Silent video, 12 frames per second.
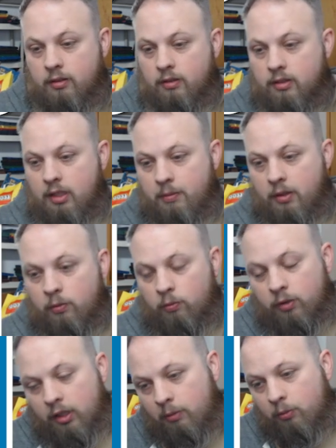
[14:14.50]
Demon
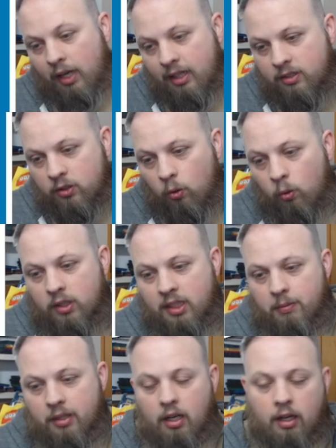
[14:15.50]
Realm Race or
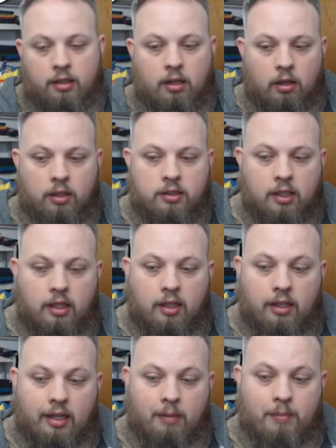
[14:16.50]
Demon God cards
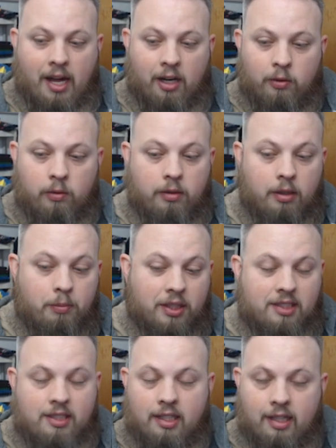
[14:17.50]
in battle, plus
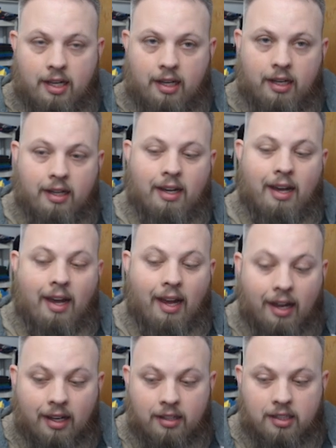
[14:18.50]
10k
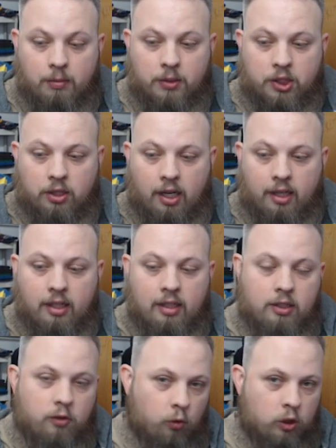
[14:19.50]
and double strike
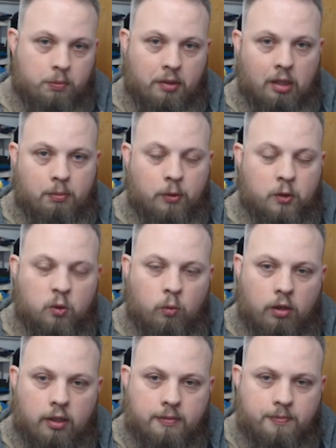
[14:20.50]
for Spirit Boost
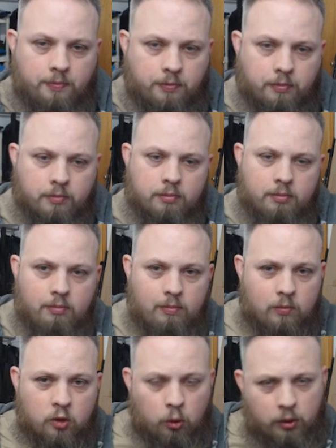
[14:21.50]
1.
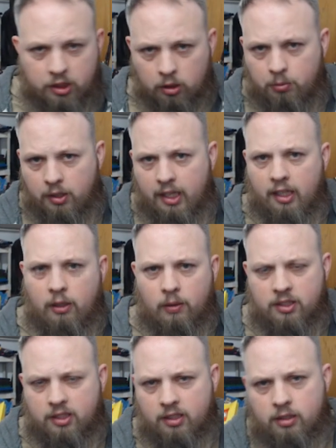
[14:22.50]
So we're still playing
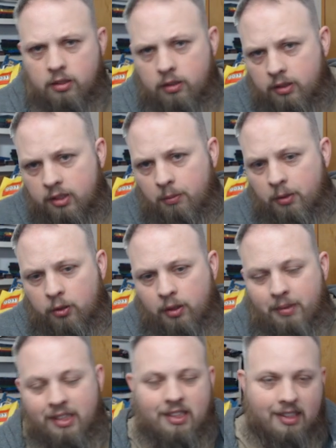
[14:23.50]
Unisons to some degree,
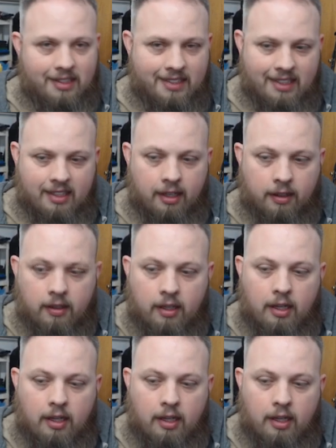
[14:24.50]
but it's in the Z deck.